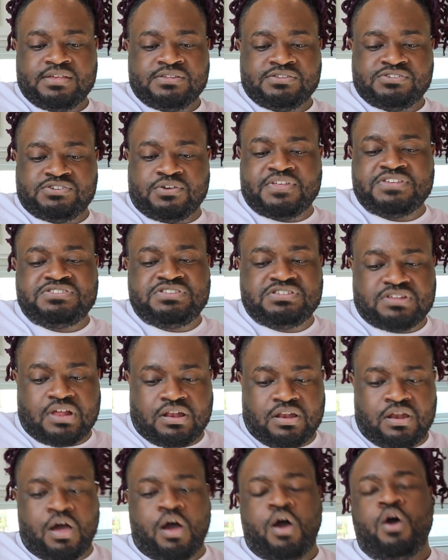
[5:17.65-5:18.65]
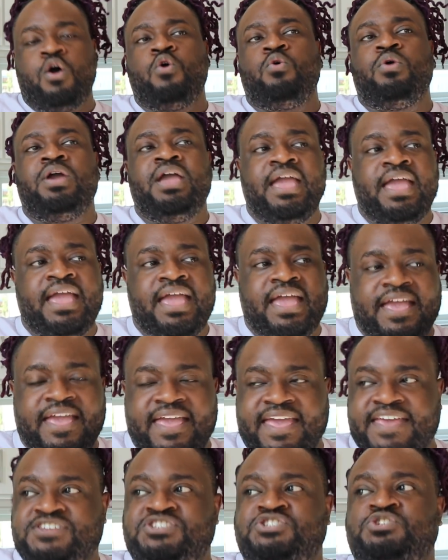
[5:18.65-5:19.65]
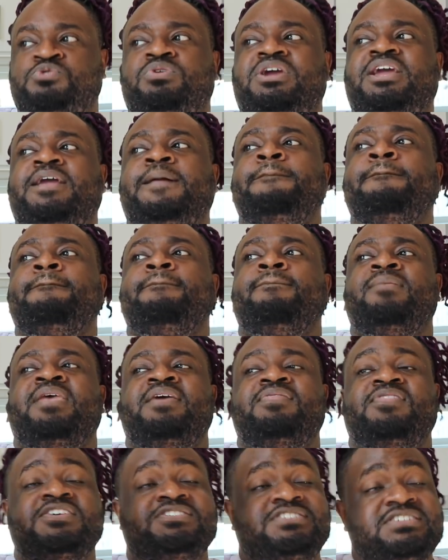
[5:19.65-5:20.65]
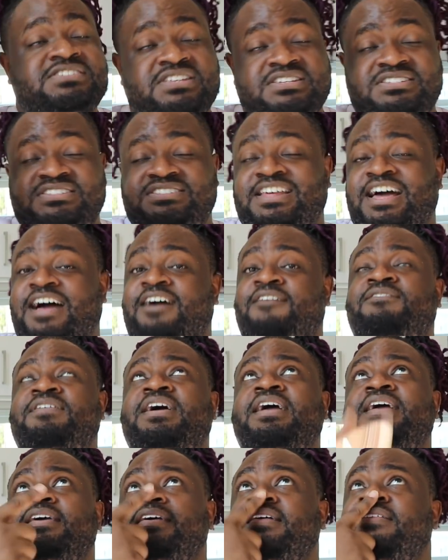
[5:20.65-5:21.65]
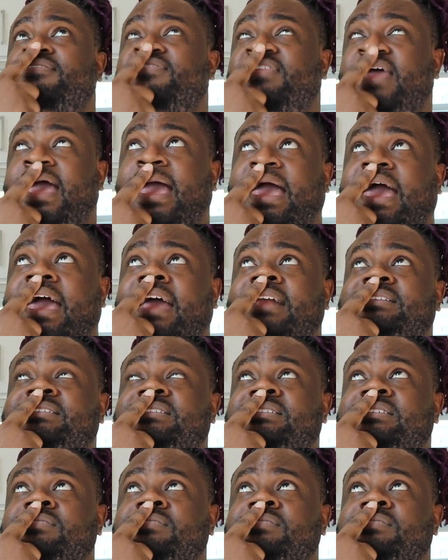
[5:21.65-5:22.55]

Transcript: So this is a long history. This is the stuff that